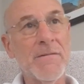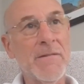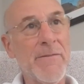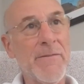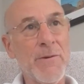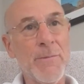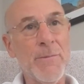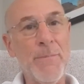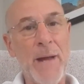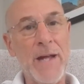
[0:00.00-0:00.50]

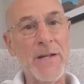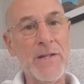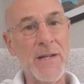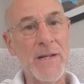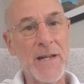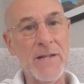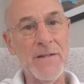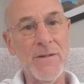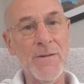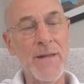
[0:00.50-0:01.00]
Never imagined
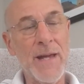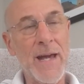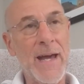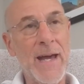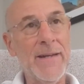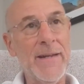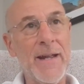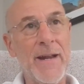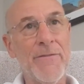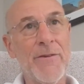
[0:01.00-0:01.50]
I'd do
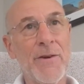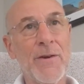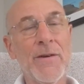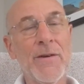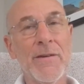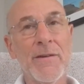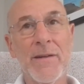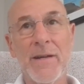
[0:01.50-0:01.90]
that ever.